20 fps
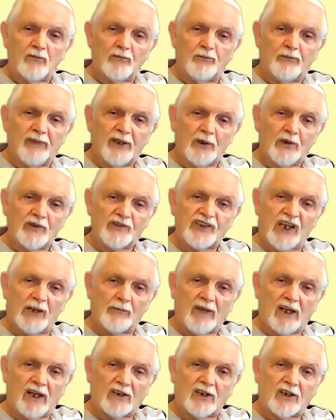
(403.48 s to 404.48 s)
builds up
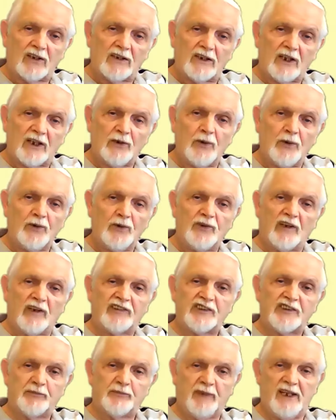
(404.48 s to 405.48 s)
a cloud of
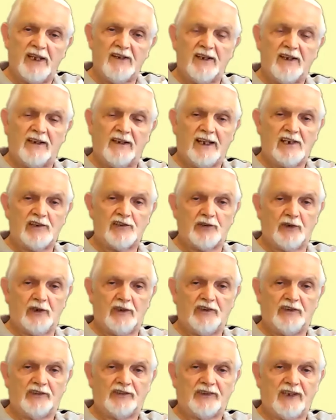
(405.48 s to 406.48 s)
spare
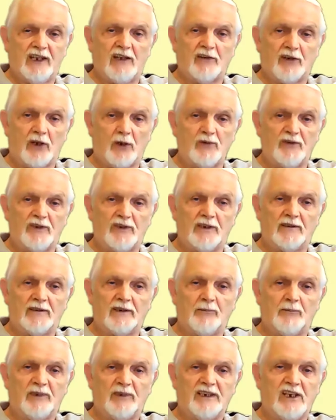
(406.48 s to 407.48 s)
electrons around it.
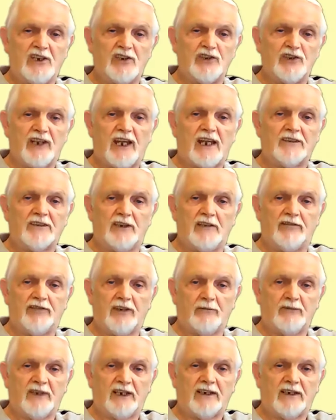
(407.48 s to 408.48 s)
They've been ejected
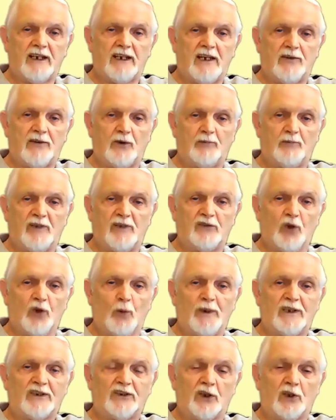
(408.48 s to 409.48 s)
from the cathode, but
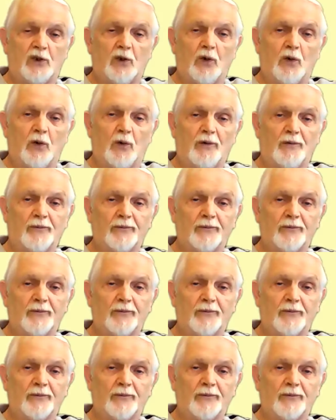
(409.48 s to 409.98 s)
nowhere to go.